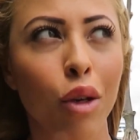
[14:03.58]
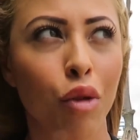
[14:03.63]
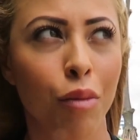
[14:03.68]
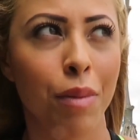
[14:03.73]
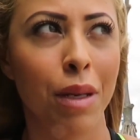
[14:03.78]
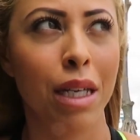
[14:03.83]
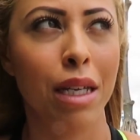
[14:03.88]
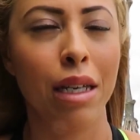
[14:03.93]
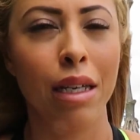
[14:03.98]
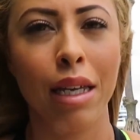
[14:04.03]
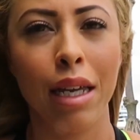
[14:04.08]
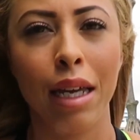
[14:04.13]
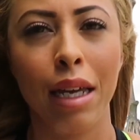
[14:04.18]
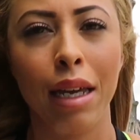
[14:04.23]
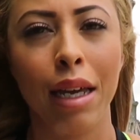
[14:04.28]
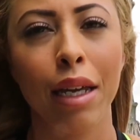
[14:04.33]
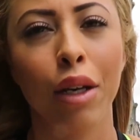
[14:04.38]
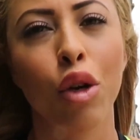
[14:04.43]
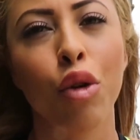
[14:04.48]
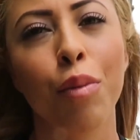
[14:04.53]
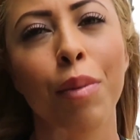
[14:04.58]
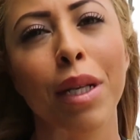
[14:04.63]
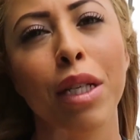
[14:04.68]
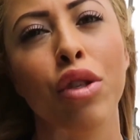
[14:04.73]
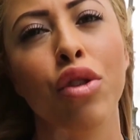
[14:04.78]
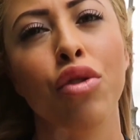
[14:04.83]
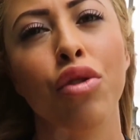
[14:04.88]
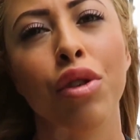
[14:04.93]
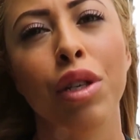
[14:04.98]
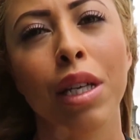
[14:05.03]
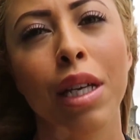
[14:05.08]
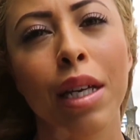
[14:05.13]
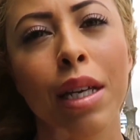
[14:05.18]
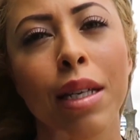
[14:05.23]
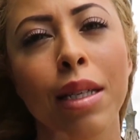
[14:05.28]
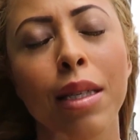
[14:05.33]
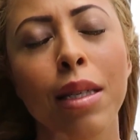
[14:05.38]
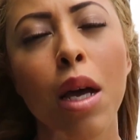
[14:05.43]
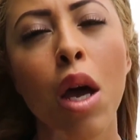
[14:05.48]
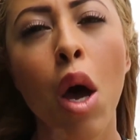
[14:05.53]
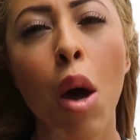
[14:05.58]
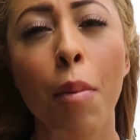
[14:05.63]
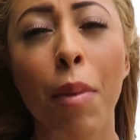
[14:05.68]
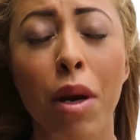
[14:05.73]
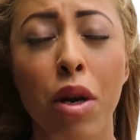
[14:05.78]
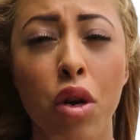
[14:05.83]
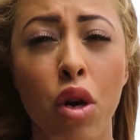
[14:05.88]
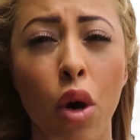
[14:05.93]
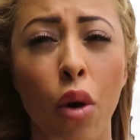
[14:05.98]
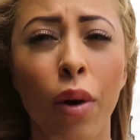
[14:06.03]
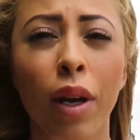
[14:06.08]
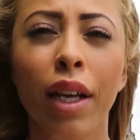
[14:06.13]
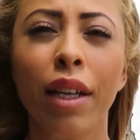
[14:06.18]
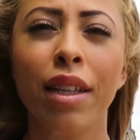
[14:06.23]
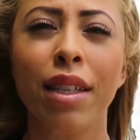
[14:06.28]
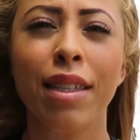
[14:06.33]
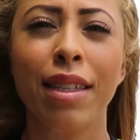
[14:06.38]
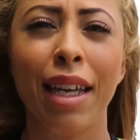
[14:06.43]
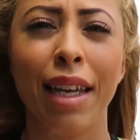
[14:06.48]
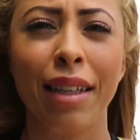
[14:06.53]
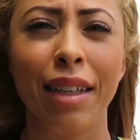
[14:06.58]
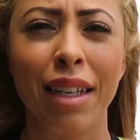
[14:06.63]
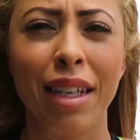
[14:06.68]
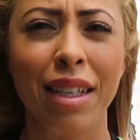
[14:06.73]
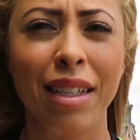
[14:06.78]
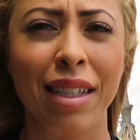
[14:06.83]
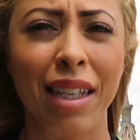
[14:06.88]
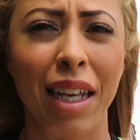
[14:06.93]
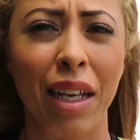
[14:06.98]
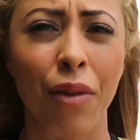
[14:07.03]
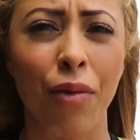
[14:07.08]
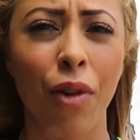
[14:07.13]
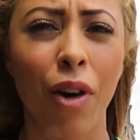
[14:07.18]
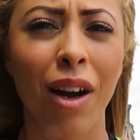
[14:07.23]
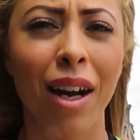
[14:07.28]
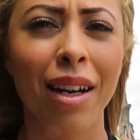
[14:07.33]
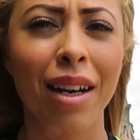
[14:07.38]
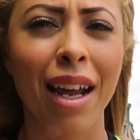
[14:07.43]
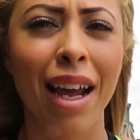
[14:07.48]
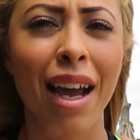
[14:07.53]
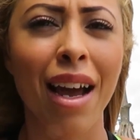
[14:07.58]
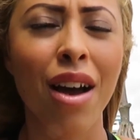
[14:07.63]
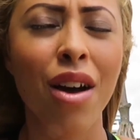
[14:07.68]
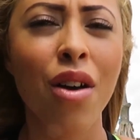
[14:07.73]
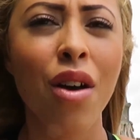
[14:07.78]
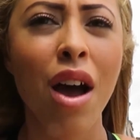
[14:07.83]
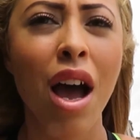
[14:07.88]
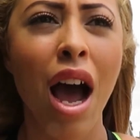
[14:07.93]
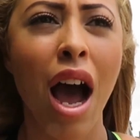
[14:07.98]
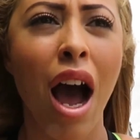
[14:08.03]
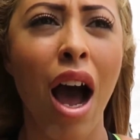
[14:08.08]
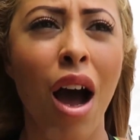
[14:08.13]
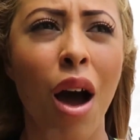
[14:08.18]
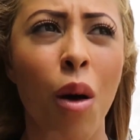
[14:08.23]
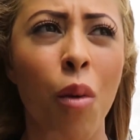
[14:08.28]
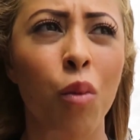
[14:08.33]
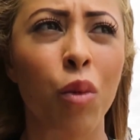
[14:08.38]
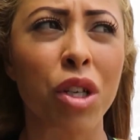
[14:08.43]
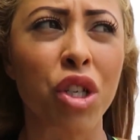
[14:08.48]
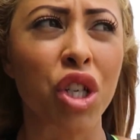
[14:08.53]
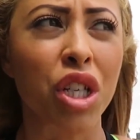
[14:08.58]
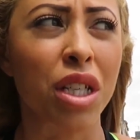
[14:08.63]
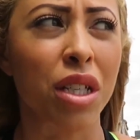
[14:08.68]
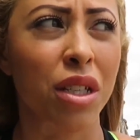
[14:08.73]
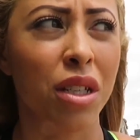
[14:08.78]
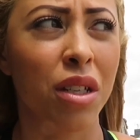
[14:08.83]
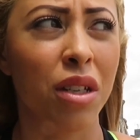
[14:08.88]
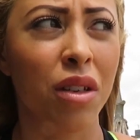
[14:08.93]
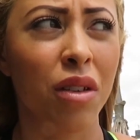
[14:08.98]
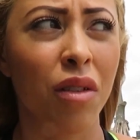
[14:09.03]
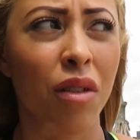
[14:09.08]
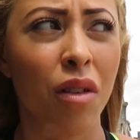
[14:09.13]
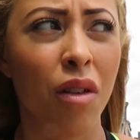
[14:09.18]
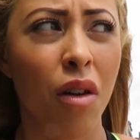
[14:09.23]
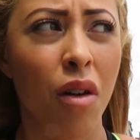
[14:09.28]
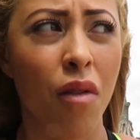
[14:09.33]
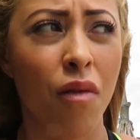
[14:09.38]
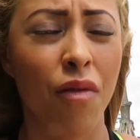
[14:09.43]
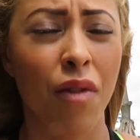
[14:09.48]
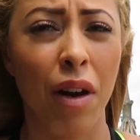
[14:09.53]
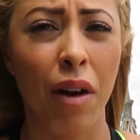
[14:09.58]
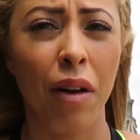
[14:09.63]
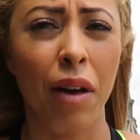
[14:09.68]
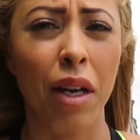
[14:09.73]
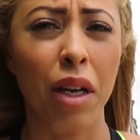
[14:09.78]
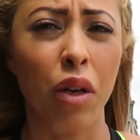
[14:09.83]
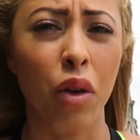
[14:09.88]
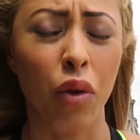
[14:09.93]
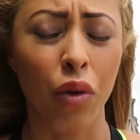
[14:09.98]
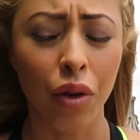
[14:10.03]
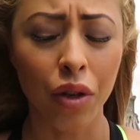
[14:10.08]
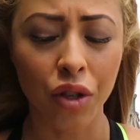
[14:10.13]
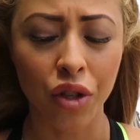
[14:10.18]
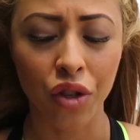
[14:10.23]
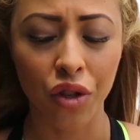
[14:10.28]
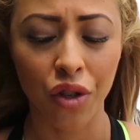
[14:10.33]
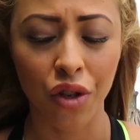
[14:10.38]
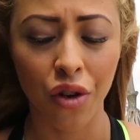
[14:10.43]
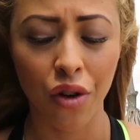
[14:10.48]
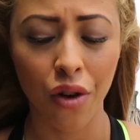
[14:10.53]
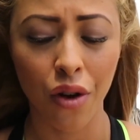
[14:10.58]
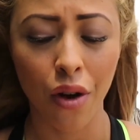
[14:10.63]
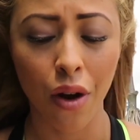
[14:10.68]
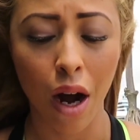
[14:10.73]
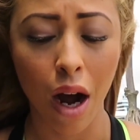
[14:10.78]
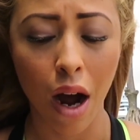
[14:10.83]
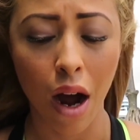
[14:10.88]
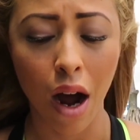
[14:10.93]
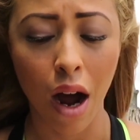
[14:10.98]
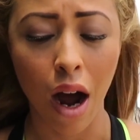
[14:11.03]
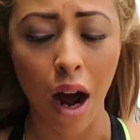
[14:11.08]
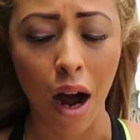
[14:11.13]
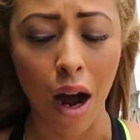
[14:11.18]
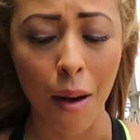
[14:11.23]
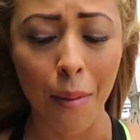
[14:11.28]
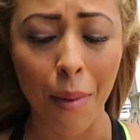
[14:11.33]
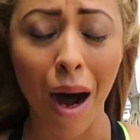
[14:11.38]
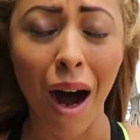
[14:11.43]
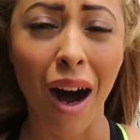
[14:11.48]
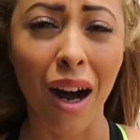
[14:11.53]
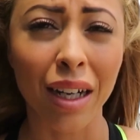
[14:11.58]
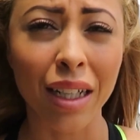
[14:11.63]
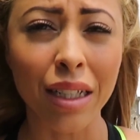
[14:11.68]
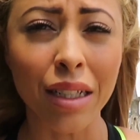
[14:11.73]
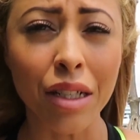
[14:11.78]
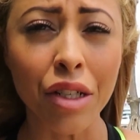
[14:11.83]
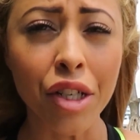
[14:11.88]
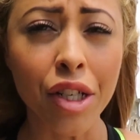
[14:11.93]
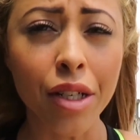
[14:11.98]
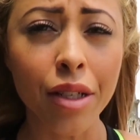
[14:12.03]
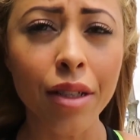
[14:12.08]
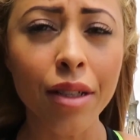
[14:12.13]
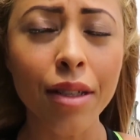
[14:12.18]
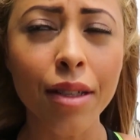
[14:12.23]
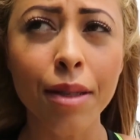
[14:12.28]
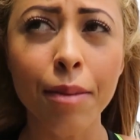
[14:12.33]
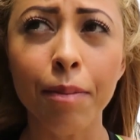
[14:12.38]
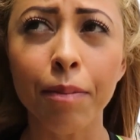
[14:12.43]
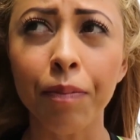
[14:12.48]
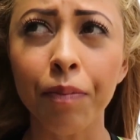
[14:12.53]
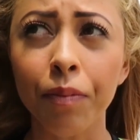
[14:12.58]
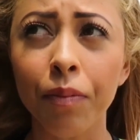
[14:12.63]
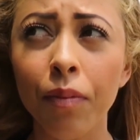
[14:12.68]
it could be a year, it could be 2 years. But knowing the state that he's in right now, which isn't very good due to heart conditions,